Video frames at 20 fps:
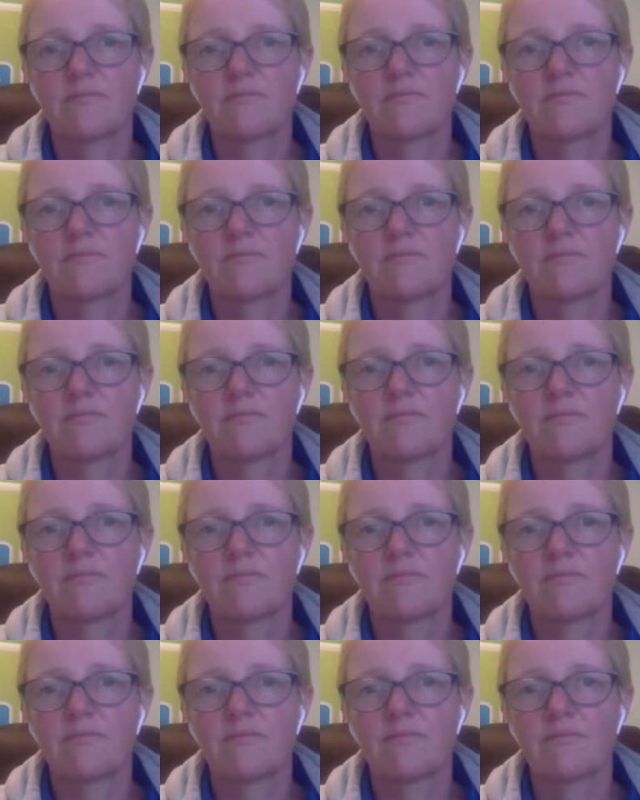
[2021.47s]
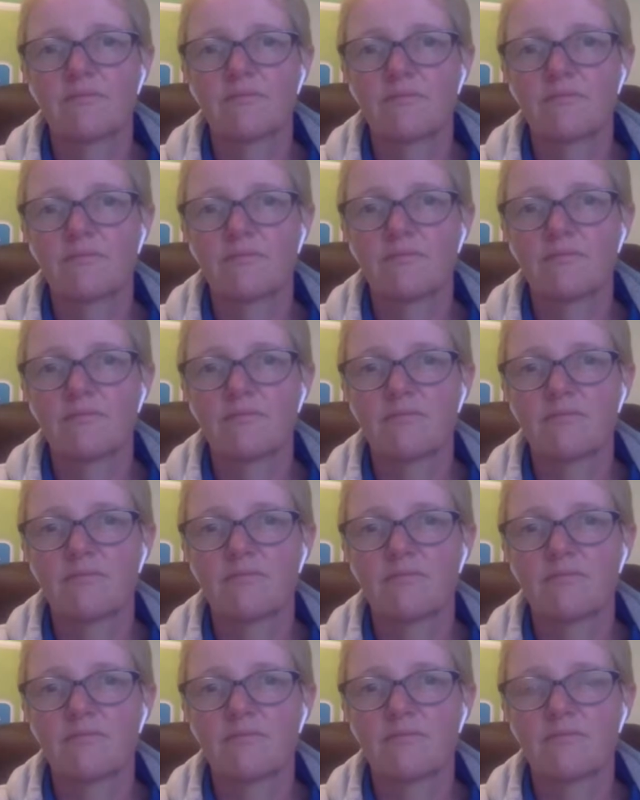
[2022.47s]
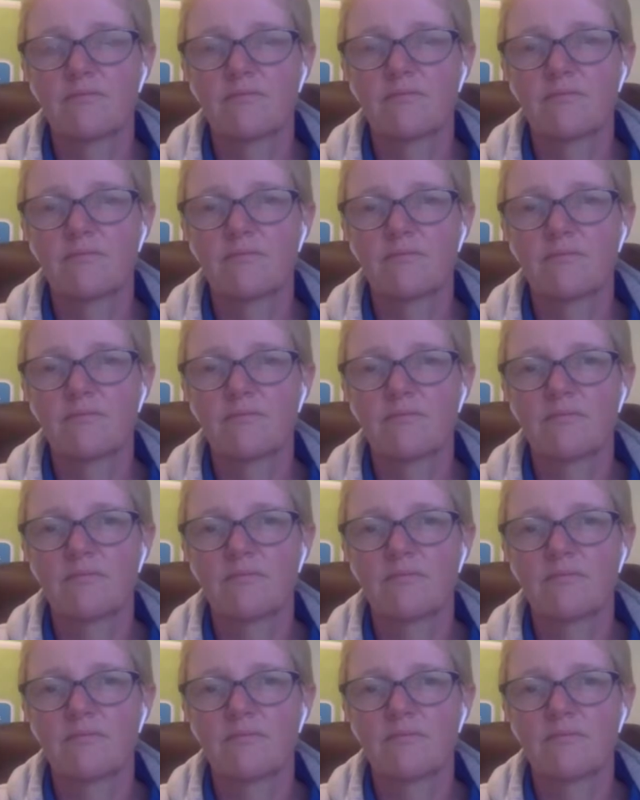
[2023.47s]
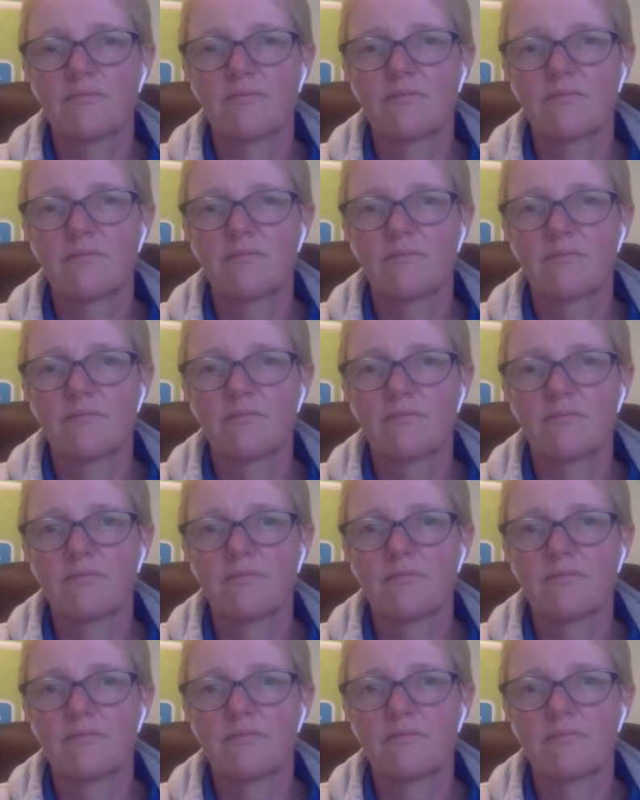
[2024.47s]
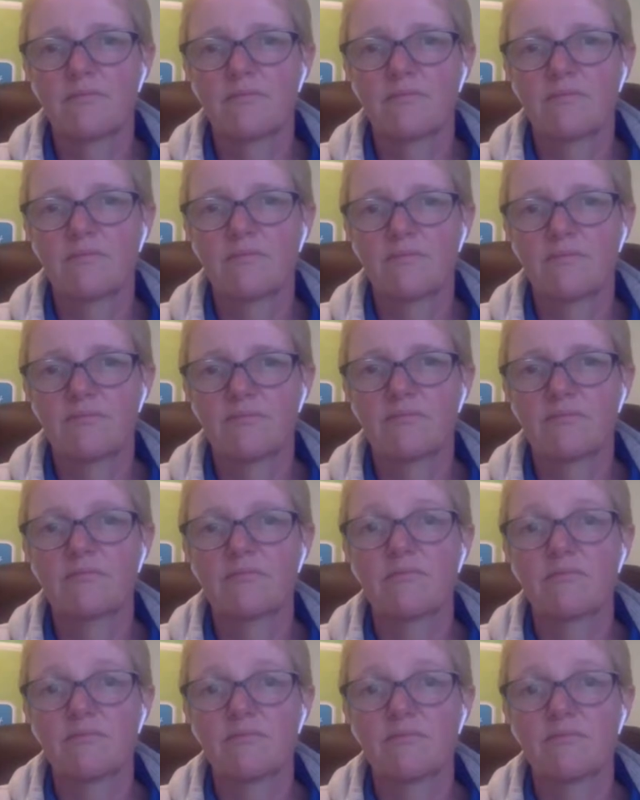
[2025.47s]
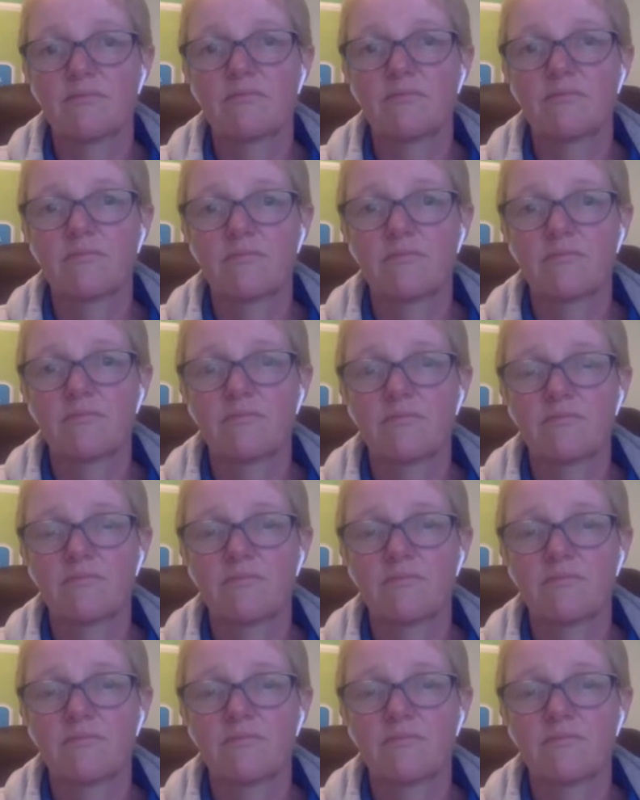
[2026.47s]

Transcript: No words are spoken by the person on screen.